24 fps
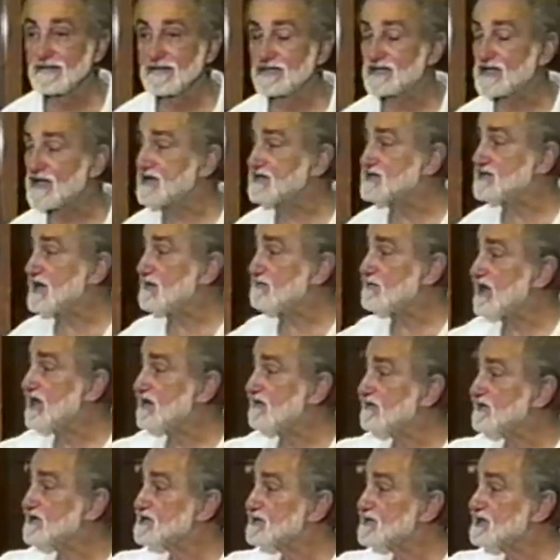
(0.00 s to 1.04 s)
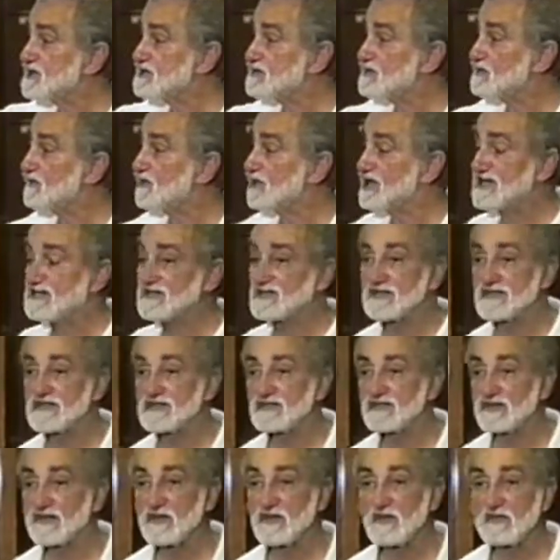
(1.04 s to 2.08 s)
It takes that metaphysics and brings it
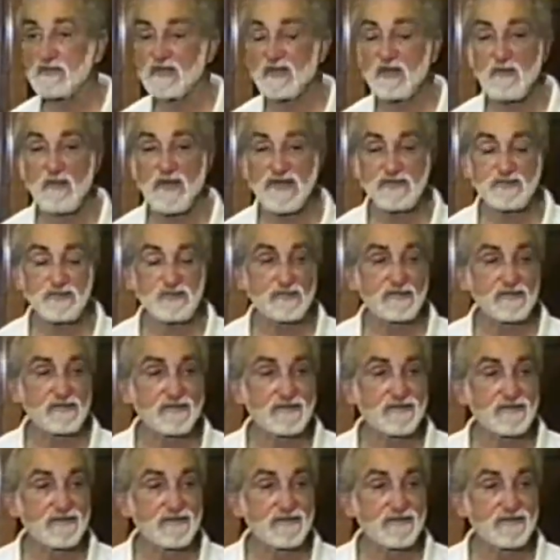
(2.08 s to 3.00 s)
into the human dimension.